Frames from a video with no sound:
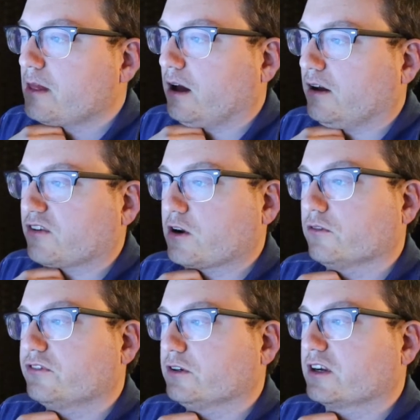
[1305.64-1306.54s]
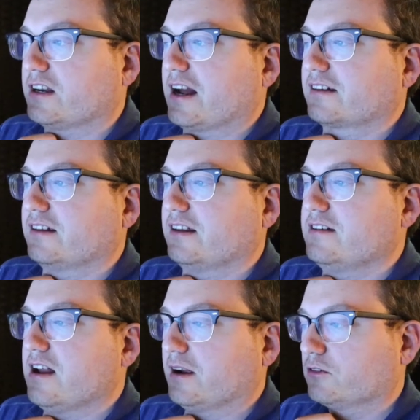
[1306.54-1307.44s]
If I don't feel
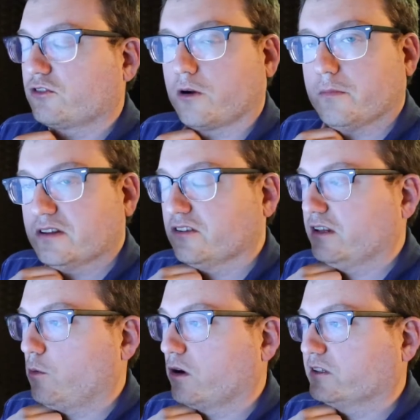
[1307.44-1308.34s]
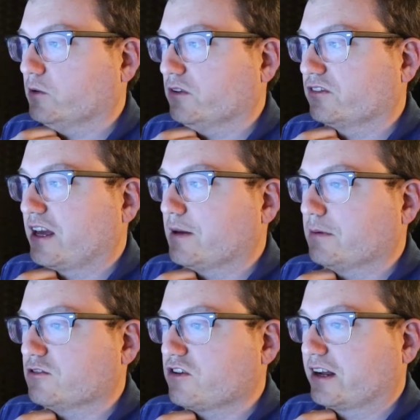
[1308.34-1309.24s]
connected, I start mentally wanting to escape
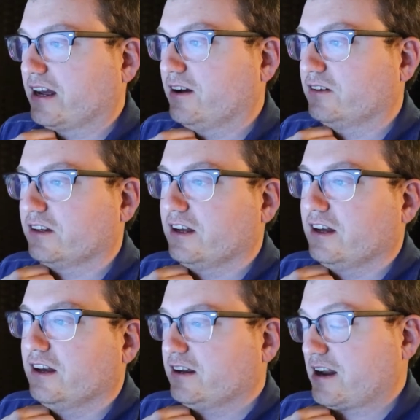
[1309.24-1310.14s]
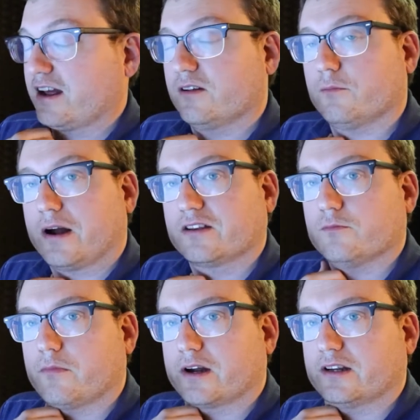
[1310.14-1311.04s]
and check out. And
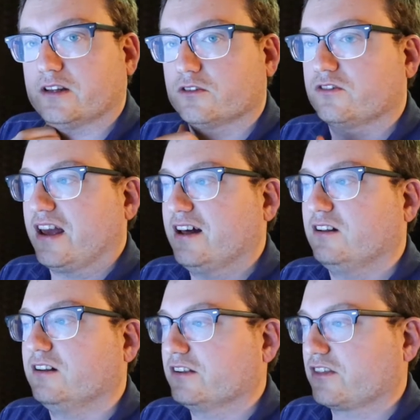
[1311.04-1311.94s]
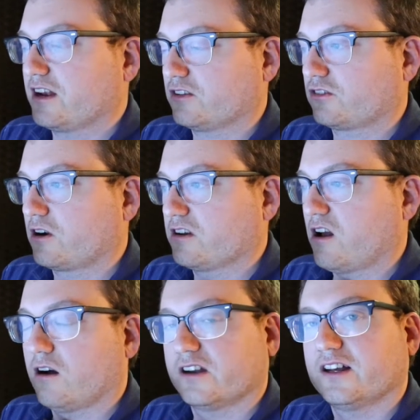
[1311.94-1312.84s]
my tell is that I start
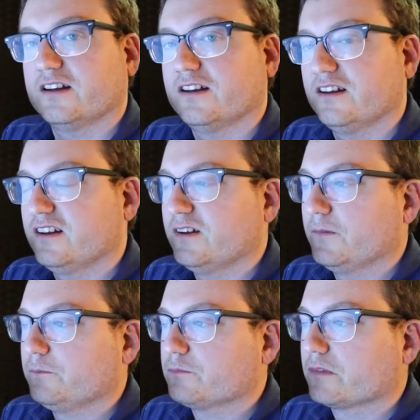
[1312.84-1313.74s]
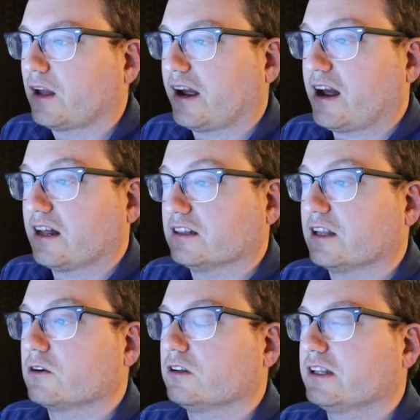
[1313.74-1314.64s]
yawning. I
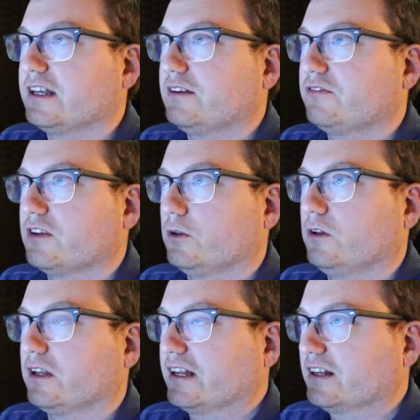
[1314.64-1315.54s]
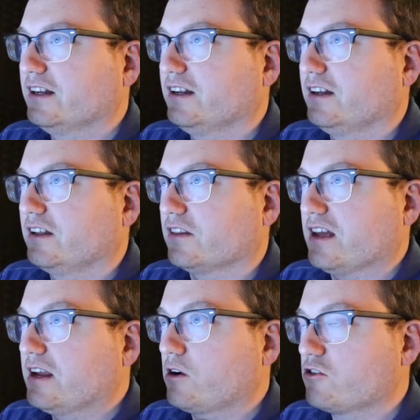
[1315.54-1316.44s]
literally feel like
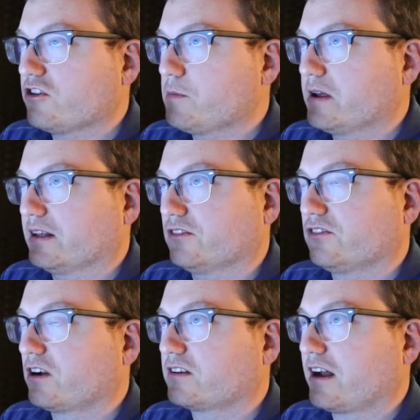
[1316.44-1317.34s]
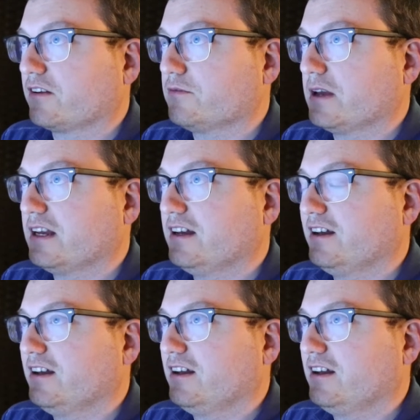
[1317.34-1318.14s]
the energy being sucked out of me.